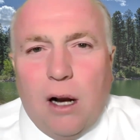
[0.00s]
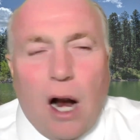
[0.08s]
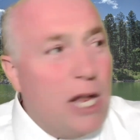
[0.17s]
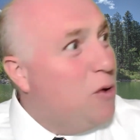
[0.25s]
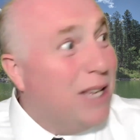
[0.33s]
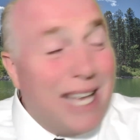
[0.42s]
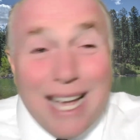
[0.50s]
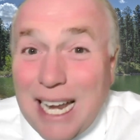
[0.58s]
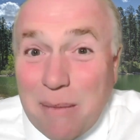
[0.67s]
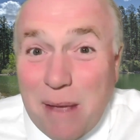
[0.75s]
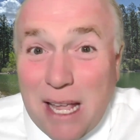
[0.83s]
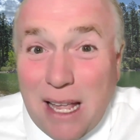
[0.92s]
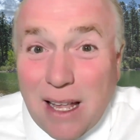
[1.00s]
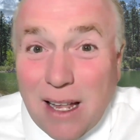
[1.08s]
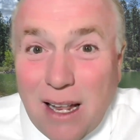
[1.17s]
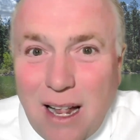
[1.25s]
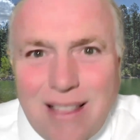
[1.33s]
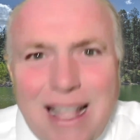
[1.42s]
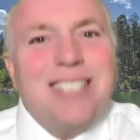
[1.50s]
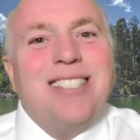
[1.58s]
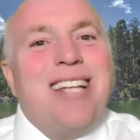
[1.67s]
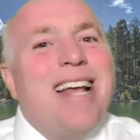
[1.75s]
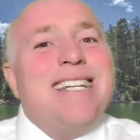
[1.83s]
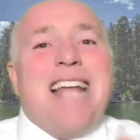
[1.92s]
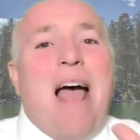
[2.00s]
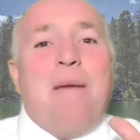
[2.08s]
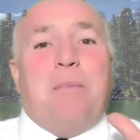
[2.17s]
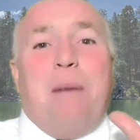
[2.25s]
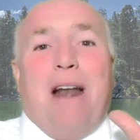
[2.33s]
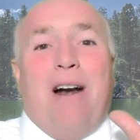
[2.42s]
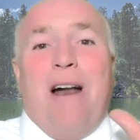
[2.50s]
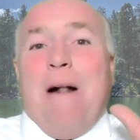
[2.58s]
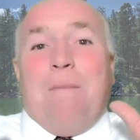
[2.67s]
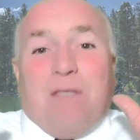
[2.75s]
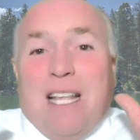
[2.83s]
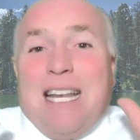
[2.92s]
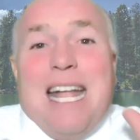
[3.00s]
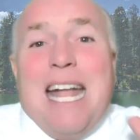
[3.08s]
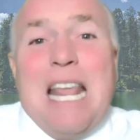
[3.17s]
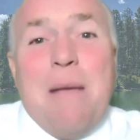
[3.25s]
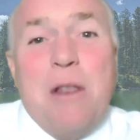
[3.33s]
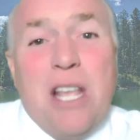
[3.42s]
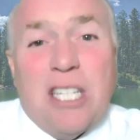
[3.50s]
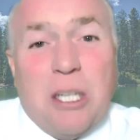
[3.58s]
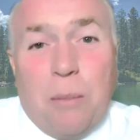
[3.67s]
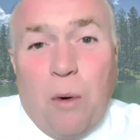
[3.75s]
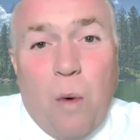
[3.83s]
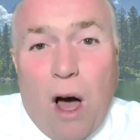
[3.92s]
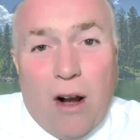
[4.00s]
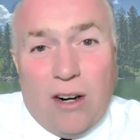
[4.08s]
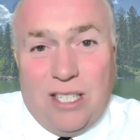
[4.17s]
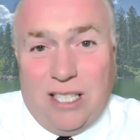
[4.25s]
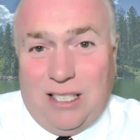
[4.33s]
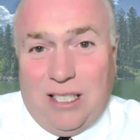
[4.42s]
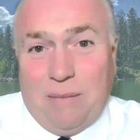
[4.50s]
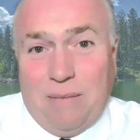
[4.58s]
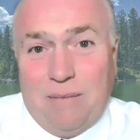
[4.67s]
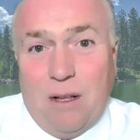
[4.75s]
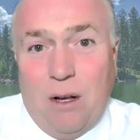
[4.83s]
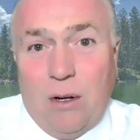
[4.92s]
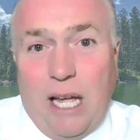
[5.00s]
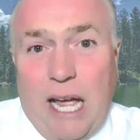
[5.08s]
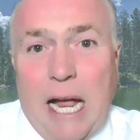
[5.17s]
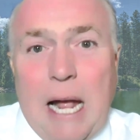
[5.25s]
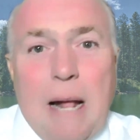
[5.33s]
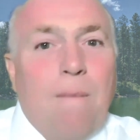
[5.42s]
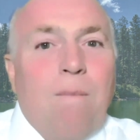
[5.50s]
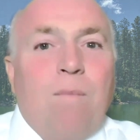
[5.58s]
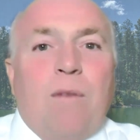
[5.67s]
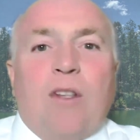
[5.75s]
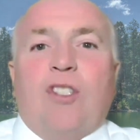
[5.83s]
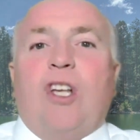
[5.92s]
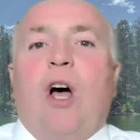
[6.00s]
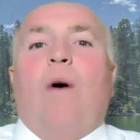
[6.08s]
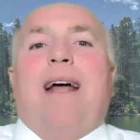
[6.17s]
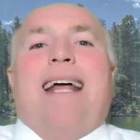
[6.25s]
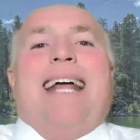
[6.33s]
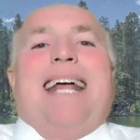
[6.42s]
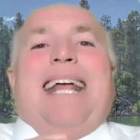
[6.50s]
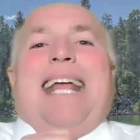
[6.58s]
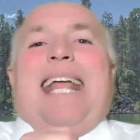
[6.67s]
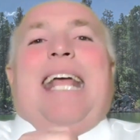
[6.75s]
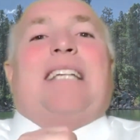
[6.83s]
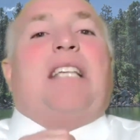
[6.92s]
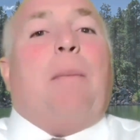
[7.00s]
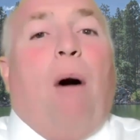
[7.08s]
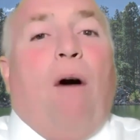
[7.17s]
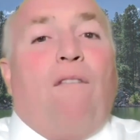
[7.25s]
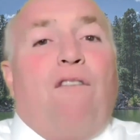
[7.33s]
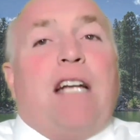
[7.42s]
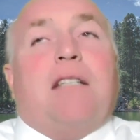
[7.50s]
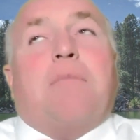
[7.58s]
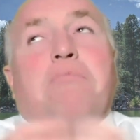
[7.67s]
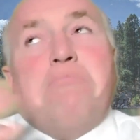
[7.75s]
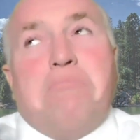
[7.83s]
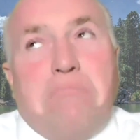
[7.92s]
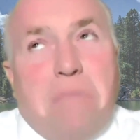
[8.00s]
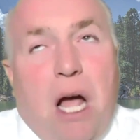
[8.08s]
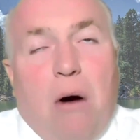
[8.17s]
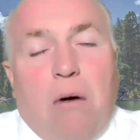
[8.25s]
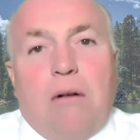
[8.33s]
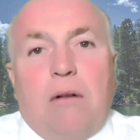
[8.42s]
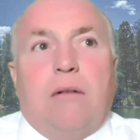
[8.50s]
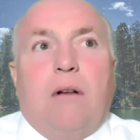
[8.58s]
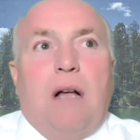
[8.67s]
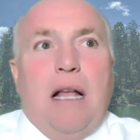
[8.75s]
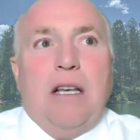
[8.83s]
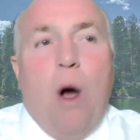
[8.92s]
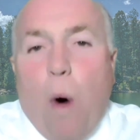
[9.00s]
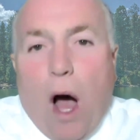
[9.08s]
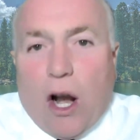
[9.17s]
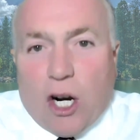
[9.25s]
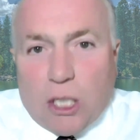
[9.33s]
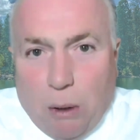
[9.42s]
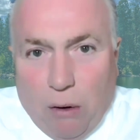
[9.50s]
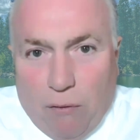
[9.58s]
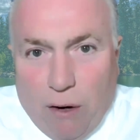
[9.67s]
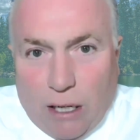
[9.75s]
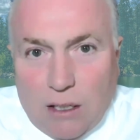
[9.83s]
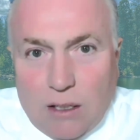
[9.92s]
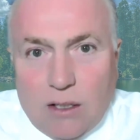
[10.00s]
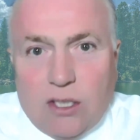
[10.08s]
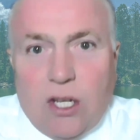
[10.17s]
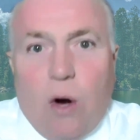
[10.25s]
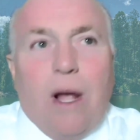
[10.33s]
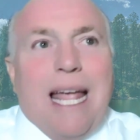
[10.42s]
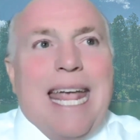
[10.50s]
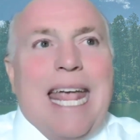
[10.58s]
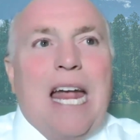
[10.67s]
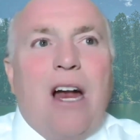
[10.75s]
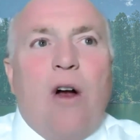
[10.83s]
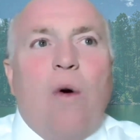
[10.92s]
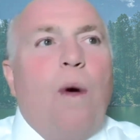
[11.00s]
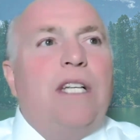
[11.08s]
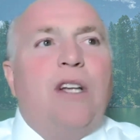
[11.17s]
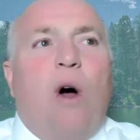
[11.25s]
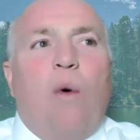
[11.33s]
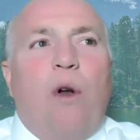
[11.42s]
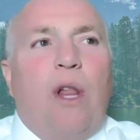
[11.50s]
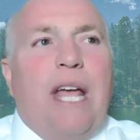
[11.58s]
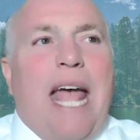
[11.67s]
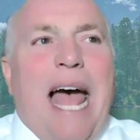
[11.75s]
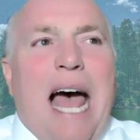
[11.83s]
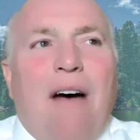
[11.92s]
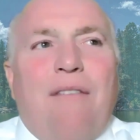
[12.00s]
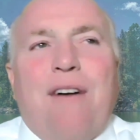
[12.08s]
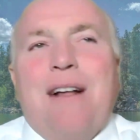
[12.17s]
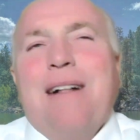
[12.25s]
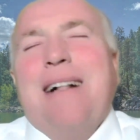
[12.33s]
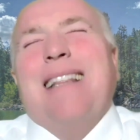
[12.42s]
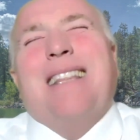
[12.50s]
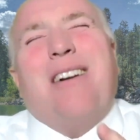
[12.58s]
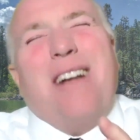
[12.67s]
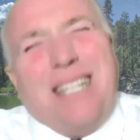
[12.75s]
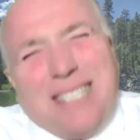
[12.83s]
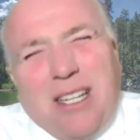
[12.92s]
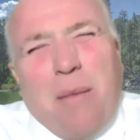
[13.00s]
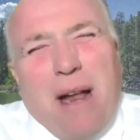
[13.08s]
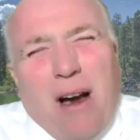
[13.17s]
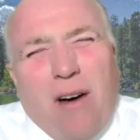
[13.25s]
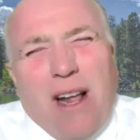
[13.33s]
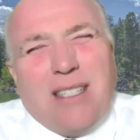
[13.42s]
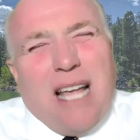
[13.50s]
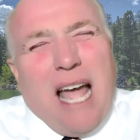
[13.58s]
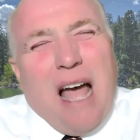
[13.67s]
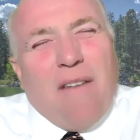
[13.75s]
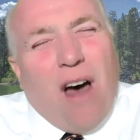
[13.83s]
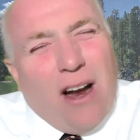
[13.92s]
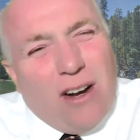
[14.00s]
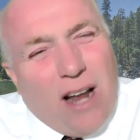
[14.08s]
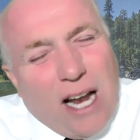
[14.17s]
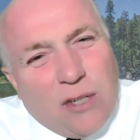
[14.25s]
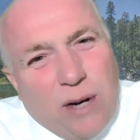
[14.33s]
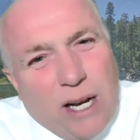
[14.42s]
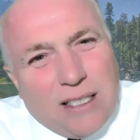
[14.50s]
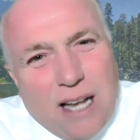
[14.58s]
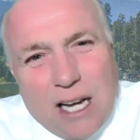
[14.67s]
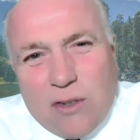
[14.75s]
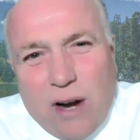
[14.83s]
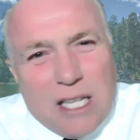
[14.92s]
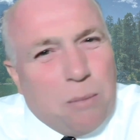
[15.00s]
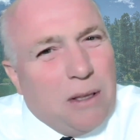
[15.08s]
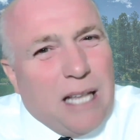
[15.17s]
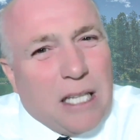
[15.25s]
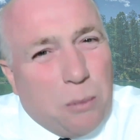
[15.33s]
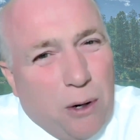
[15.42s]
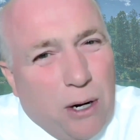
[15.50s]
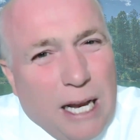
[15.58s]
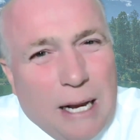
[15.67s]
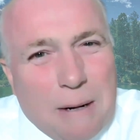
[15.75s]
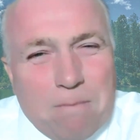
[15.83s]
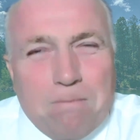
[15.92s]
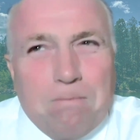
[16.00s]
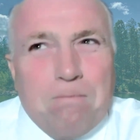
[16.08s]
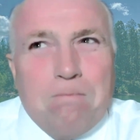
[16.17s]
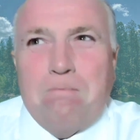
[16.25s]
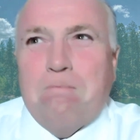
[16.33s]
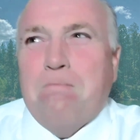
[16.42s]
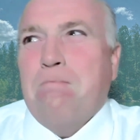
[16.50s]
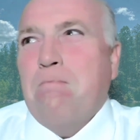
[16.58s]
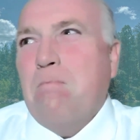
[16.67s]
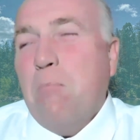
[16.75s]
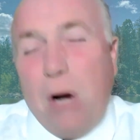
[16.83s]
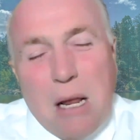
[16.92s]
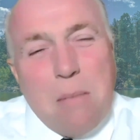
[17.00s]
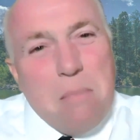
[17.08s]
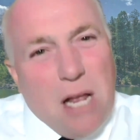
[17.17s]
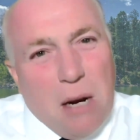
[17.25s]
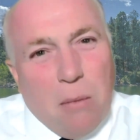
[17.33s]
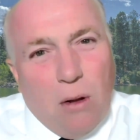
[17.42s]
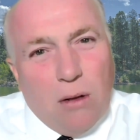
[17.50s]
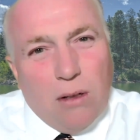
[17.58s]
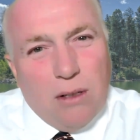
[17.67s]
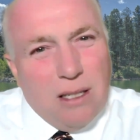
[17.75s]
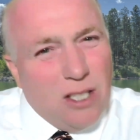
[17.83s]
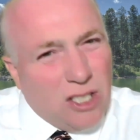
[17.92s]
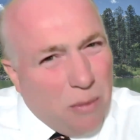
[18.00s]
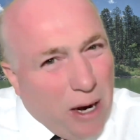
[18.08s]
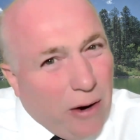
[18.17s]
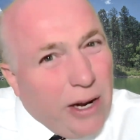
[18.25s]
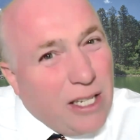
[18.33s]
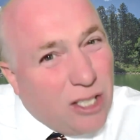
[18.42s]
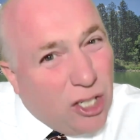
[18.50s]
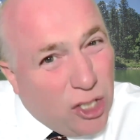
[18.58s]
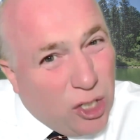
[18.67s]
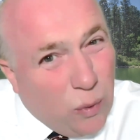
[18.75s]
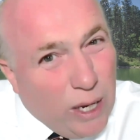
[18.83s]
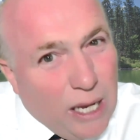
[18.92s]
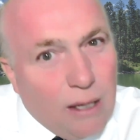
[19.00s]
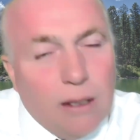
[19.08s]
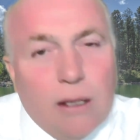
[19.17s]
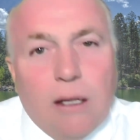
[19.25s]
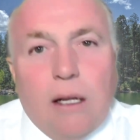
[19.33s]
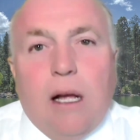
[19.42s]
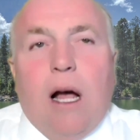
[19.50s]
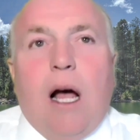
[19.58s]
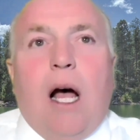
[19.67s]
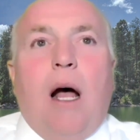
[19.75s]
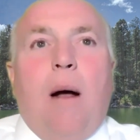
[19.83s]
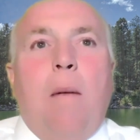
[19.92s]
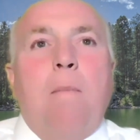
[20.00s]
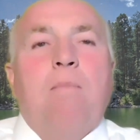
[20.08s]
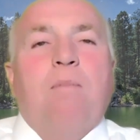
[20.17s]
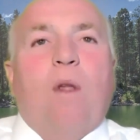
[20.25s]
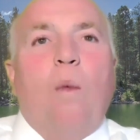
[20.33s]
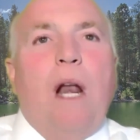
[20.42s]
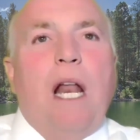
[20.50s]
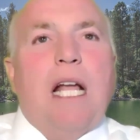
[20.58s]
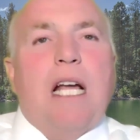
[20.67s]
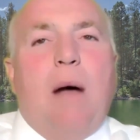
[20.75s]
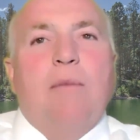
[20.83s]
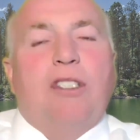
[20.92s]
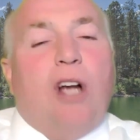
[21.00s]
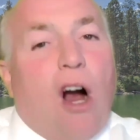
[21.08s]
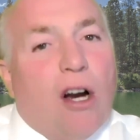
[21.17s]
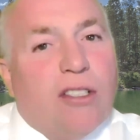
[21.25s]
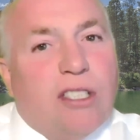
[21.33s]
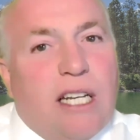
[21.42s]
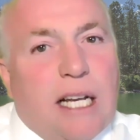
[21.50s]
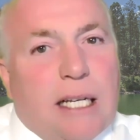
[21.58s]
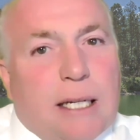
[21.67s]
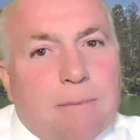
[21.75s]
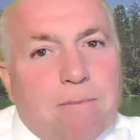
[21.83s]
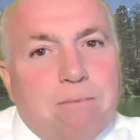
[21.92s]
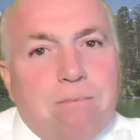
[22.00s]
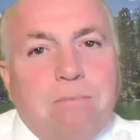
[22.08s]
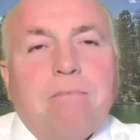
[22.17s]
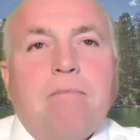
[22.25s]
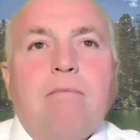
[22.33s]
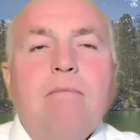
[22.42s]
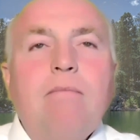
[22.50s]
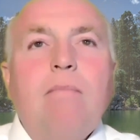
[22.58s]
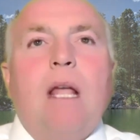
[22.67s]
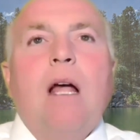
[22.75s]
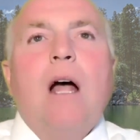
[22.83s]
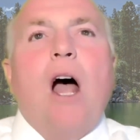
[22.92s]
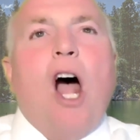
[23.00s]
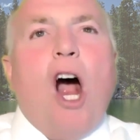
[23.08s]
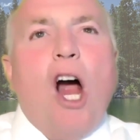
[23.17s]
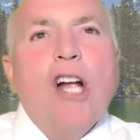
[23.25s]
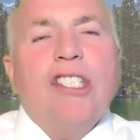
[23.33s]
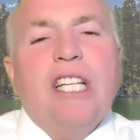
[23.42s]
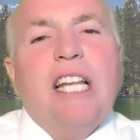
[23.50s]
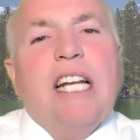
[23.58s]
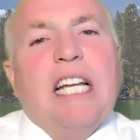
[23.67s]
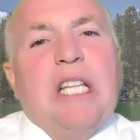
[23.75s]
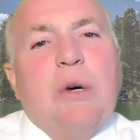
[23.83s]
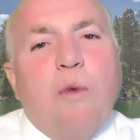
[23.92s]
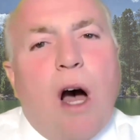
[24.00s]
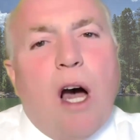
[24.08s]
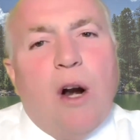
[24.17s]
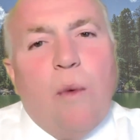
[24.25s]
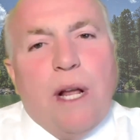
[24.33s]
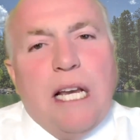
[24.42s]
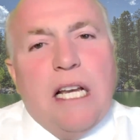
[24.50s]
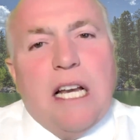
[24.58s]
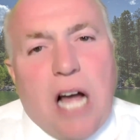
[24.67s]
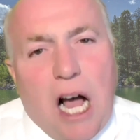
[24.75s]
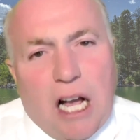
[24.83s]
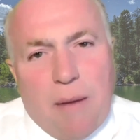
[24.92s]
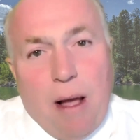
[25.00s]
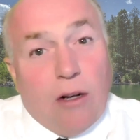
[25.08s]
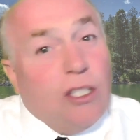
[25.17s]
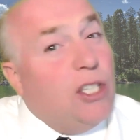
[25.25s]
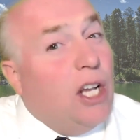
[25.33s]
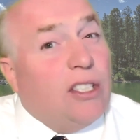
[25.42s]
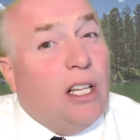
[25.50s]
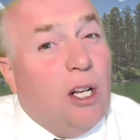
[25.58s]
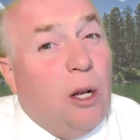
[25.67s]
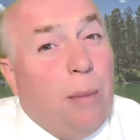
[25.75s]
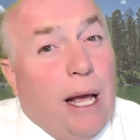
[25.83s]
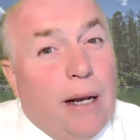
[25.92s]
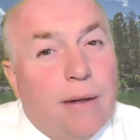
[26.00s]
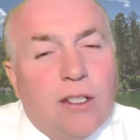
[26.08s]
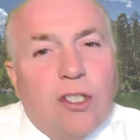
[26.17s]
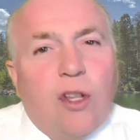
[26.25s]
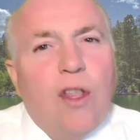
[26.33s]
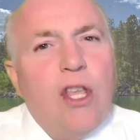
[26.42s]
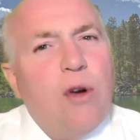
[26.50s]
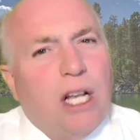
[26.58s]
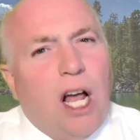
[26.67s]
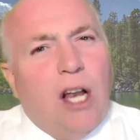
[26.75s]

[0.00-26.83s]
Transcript: Are you kidding me? That's 10 times better than any municipal water system, okay? So is it perfect? No, no water's perfect. So here we don't really have, there is some areas that have higher nitrates, nitrites, but that's pretty minimal. There's some areas in Dewey. When it comes to arsenic in the water, we need to talk about just a little bit so that you can